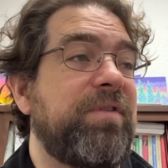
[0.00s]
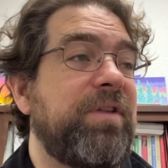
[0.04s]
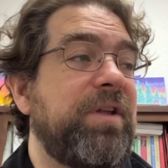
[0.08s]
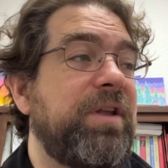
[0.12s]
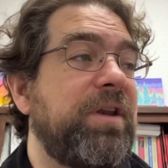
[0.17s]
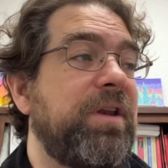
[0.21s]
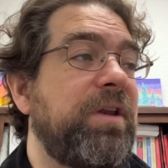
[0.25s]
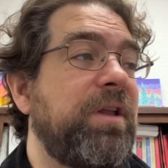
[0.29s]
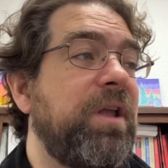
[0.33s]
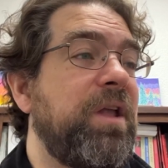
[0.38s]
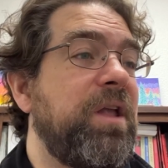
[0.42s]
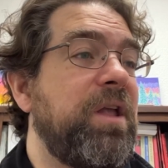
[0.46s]

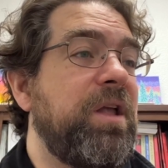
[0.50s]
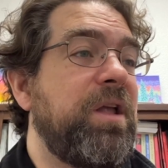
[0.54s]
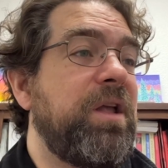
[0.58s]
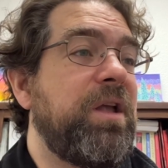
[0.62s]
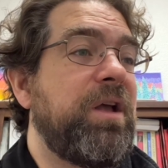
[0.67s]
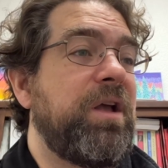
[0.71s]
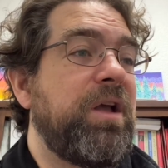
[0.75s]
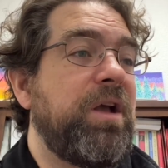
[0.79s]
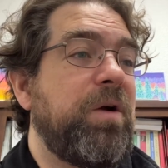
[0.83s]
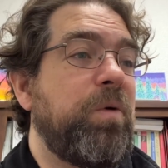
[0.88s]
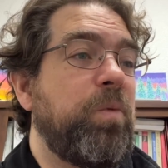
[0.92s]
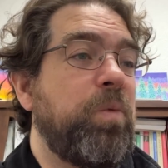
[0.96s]
in,
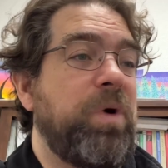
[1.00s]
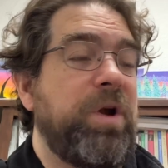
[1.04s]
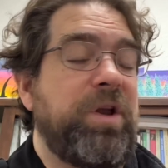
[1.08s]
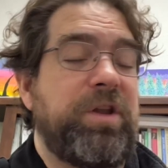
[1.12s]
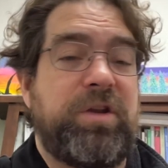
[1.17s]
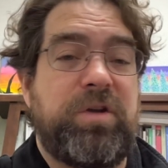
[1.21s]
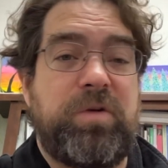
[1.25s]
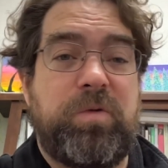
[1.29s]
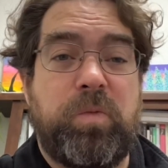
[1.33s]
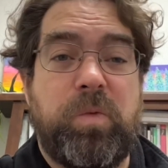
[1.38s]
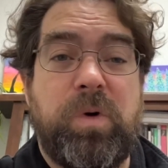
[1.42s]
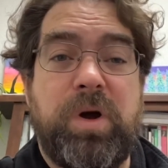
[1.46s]
where
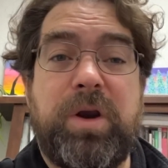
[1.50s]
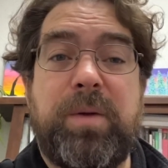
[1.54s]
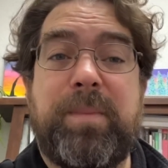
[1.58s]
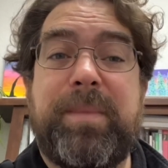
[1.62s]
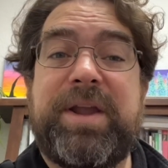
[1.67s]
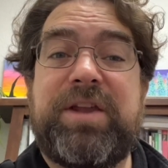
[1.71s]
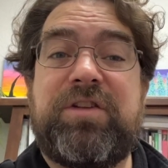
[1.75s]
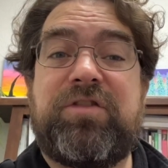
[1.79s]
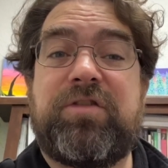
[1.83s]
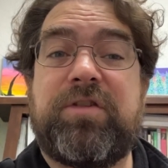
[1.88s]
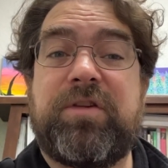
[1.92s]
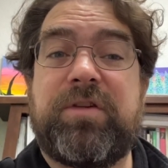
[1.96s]
you want to
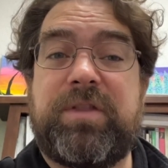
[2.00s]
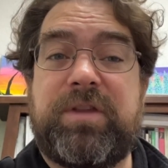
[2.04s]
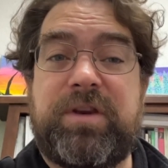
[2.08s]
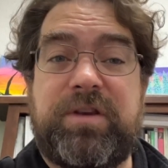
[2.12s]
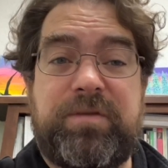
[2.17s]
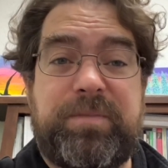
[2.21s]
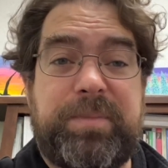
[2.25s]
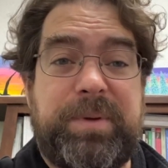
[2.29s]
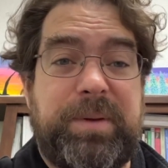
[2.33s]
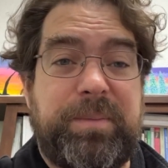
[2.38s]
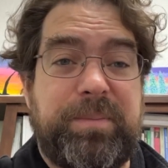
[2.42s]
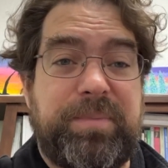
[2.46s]
make sure that
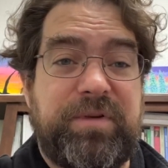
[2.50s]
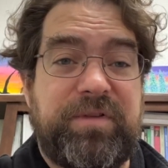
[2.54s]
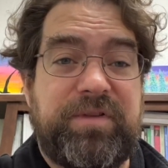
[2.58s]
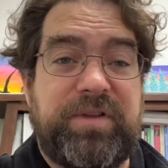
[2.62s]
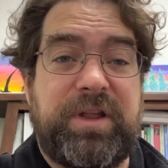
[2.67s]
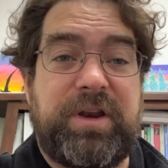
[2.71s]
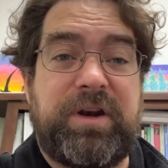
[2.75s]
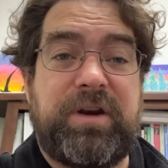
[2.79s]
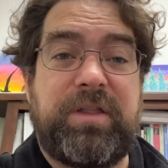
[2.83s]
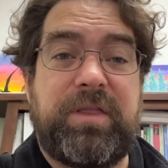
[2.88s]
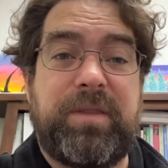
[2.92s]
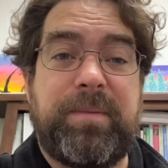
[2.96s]
it's being
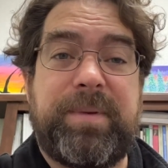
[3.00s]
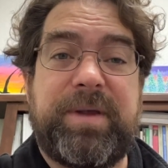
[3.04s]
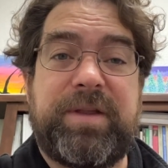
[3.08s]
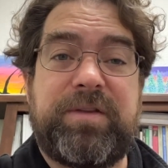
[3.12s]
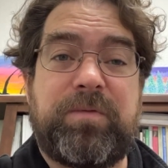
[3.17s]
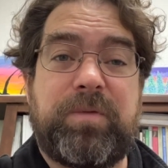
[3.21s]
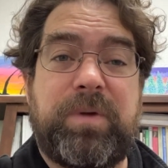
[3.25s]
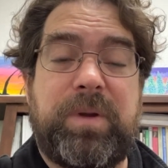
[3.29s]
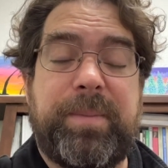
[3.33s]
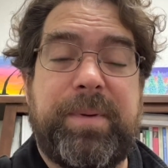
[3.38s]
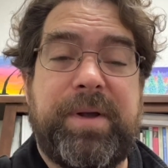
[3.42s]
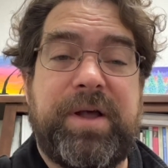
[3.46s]
presented in the best
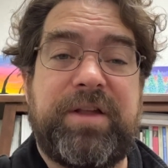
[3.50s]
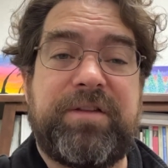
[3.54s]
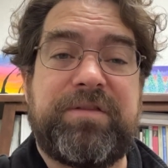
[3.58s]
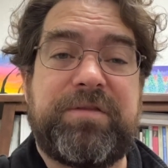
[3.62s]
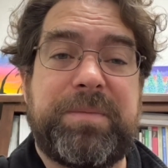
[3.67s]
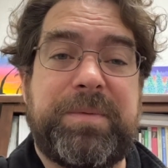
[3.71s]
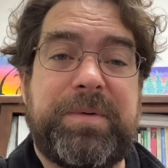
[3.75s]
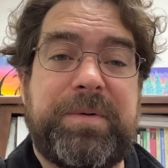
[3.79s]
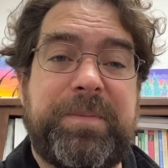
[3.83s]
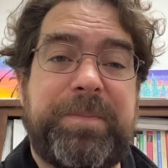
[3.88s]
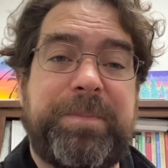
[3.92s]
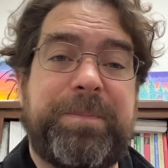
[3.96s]
way
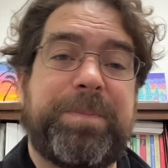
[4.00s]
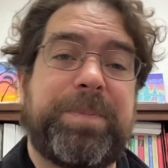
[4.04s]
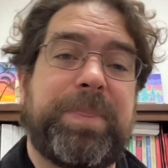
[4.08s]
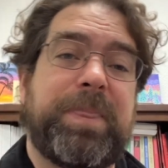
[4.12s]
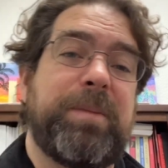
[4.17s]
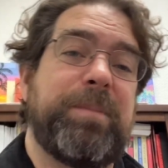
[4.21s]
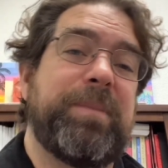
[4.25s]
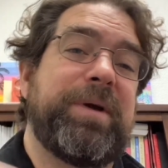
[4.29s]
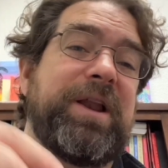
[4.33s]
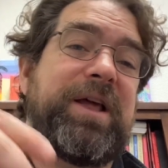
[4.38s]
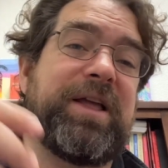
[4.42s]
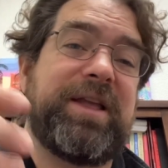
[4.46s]
possible.
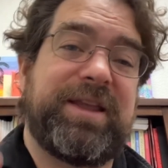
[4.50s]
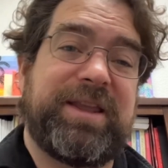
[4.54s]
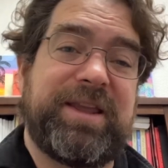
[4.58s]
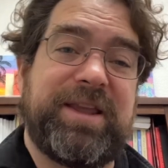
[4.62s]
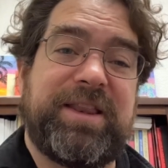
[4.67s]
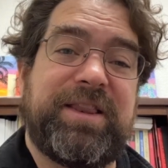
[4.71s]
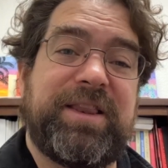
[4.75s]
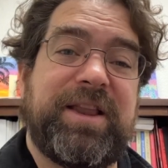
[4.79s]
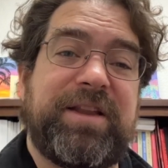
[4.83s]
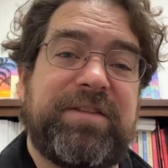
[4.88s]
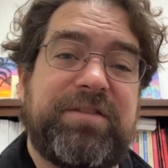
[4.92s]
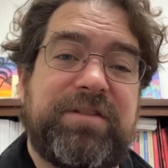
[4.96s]
But
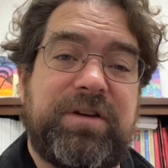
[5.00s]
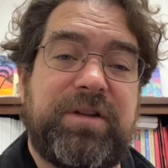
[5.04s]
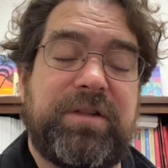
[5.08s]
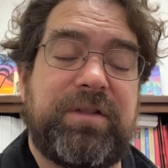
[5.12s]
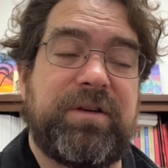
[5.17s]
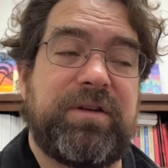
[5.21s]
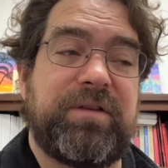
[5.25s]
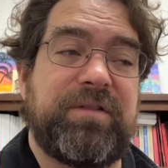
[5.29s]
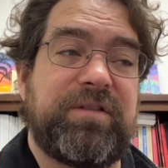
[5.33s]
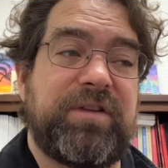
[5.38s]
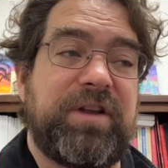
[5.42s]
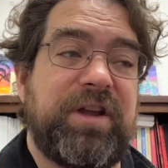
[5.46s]
again, that's another
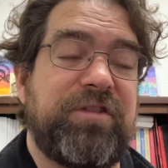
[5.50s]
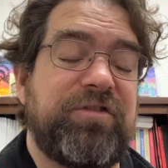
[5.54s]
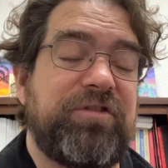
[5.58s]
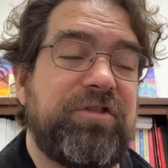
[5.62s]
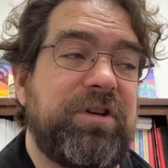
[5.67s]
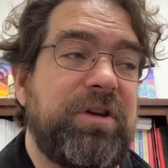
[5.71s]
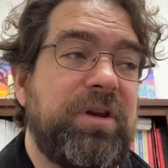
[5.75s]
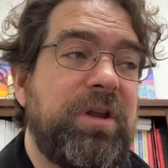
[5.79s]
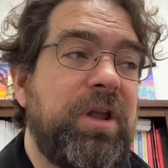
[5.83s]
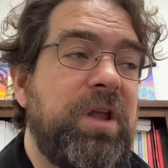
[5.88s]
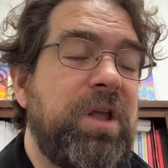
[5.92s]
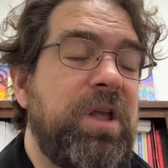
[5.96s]

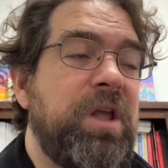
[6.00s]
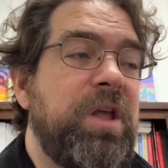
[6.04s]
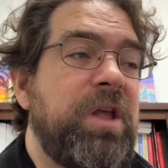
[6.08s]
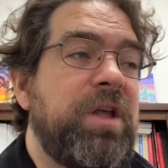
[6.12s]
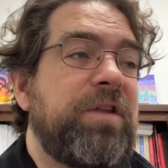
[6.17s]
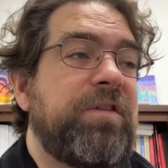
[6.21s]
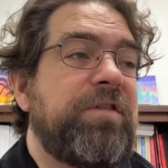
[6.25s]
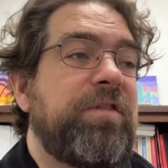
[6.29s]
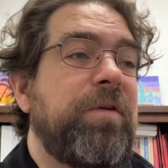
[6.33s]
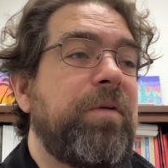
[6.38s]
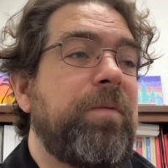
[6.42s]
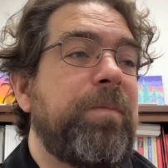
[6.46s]
discussion.
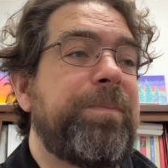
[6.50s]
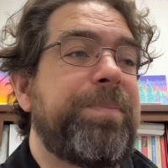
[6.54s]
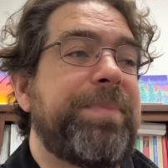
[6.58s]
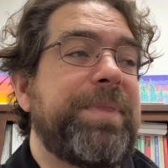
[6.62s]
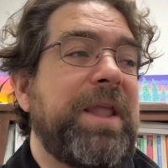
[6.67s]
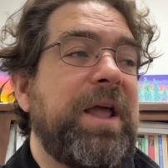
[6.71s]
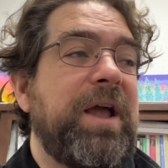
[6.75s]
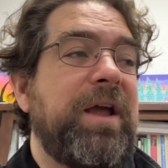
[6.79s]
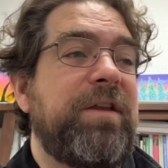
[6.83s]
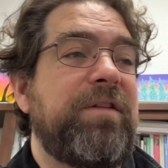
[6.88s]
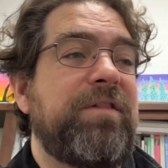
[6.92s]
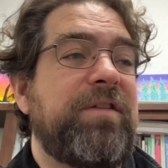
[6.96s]
So
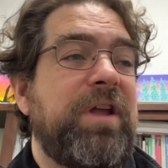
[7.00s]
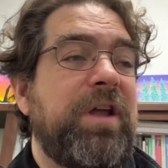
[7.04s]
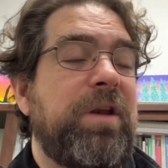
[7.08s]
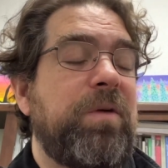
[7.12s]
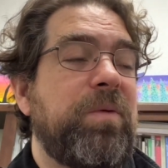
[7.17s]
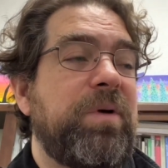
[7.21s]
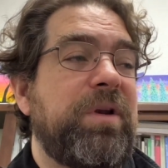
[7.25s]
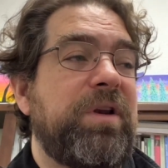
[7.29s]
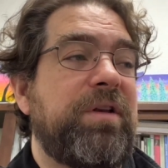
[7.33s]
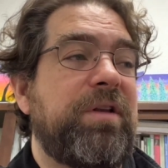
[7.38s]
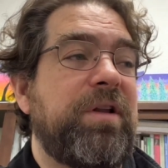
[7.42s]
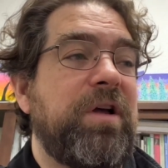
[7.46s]
I just kind of
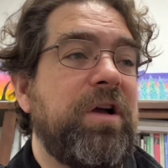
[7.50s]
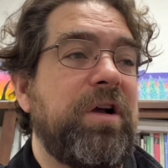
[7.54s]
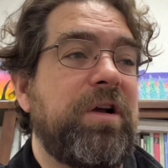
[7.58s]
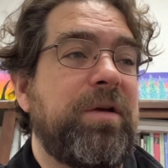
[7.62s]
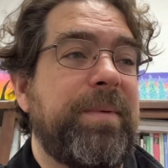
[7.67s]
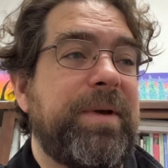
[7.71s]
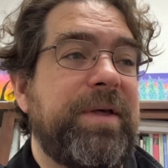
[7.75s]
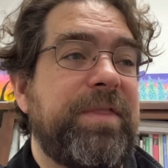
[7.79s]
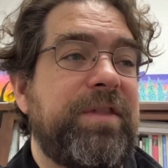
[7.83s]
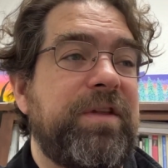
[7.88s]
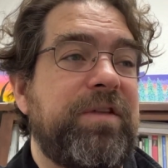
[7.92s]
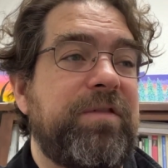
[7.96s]
want to talk
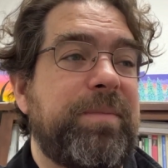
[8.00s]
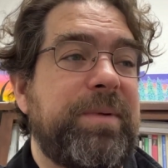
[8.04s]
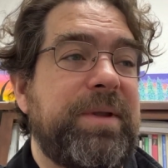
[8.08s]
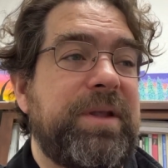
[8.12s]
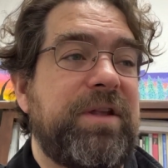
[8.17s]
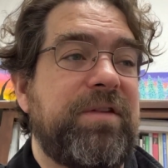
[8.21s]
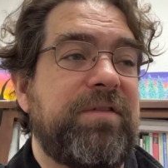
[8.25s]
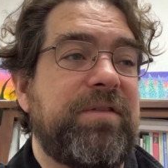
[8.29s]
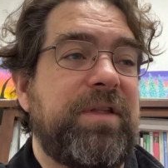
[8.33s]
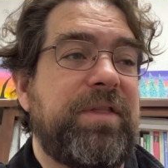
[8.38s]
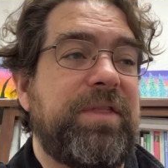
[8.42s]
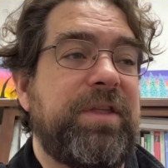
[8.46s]
about this
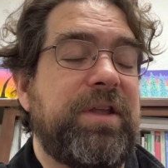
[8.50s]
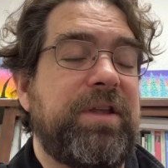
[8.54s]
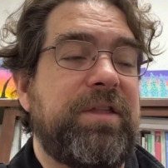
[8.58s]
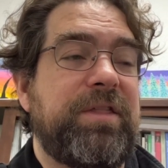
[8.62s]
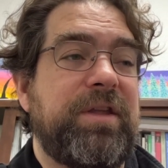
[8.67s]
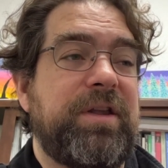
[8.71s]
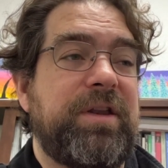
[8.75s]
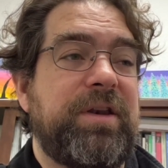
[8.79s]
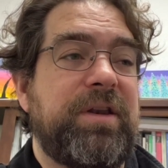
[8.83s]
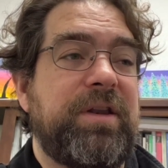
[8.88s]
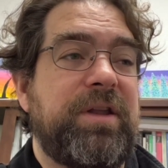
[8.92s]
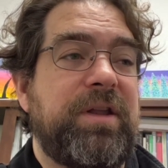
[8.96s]
because I think
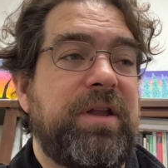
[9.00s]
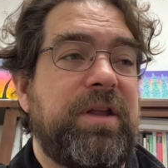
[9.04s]
that